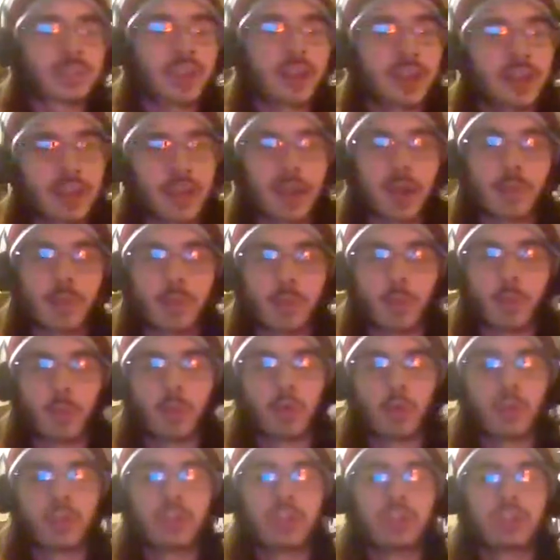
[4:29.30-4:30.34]
kind of how the
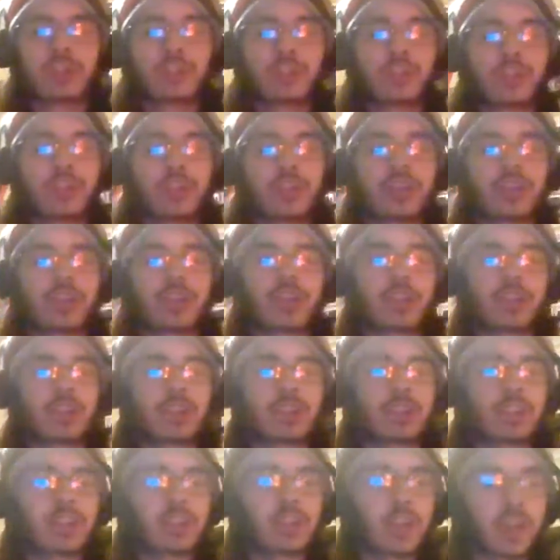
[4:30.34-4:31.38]
world is
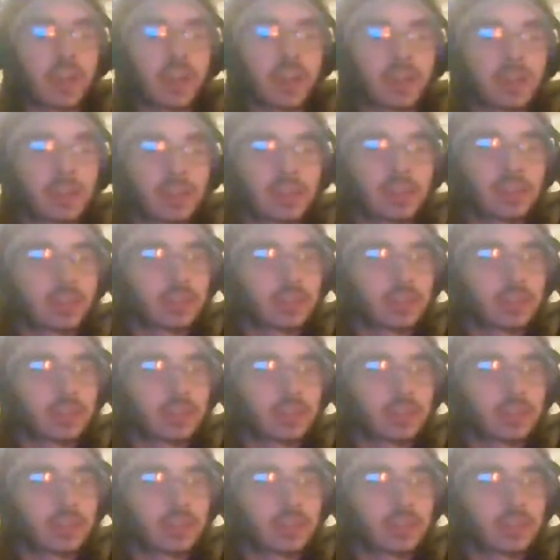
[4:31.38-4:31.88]
today.